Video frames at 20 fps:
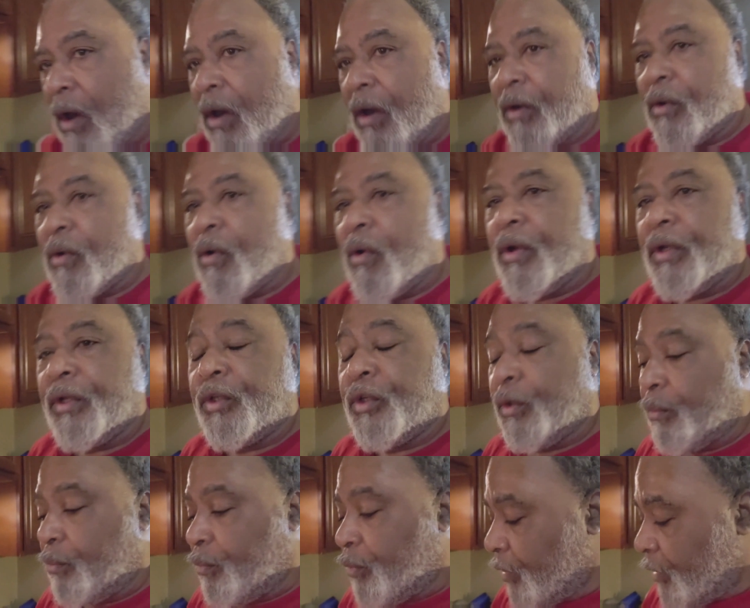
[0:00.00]
are going
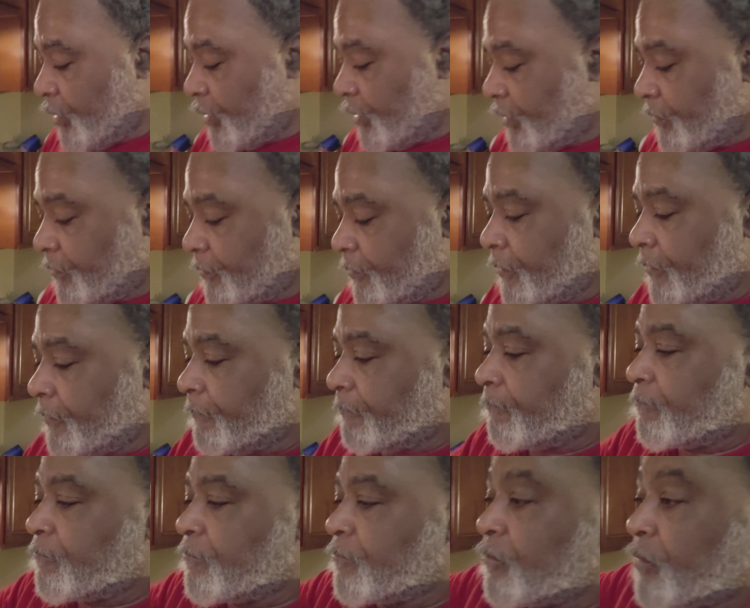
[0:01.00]
to put
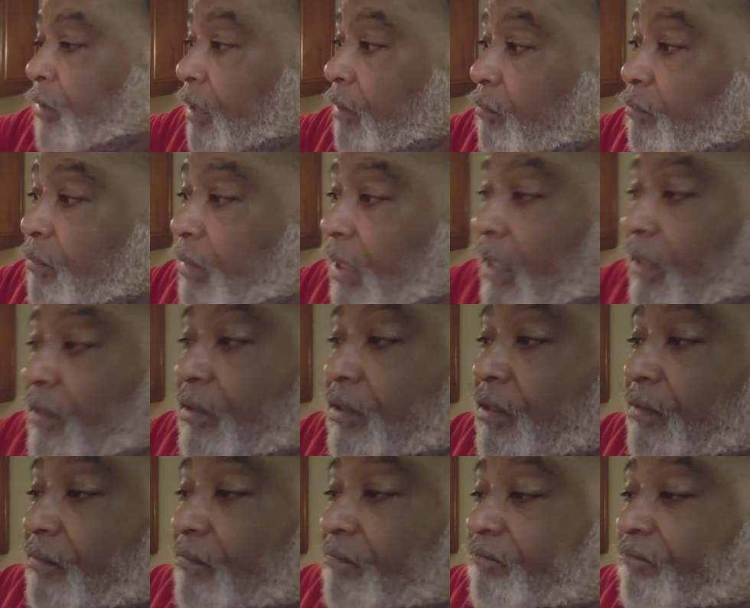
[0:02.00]
meat,